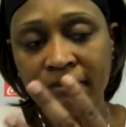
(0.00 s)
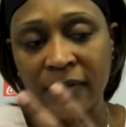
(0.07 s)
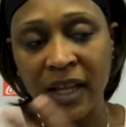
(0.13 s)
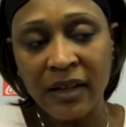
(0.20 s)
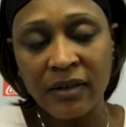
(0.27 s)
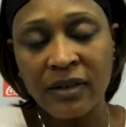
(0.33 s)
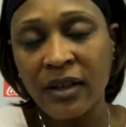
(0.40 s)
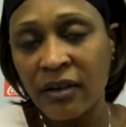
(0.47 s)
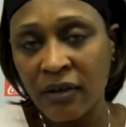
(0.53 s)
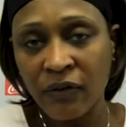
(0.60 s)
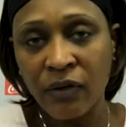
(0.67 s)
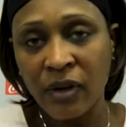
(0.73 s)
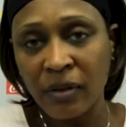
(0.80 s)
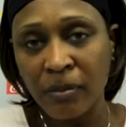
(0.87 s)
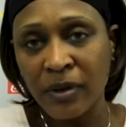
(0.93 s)
that center
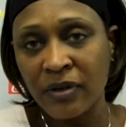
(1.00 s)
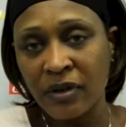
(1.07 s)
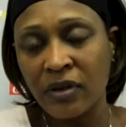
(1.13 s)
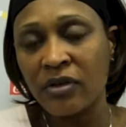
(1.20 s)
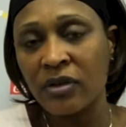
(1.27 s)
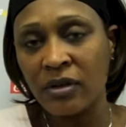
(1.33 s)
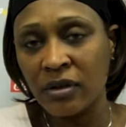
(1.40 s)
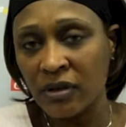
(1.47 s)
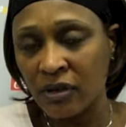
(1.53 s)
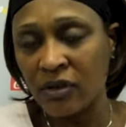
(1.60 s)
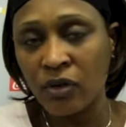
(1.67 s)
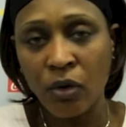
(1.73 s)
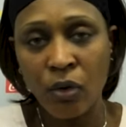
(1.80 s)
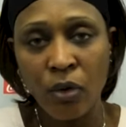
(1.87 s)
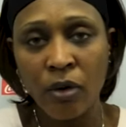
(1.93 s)
position to
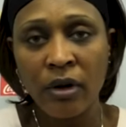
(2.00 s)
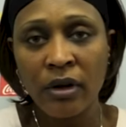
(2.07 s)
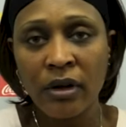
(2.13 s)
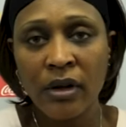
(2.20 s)
score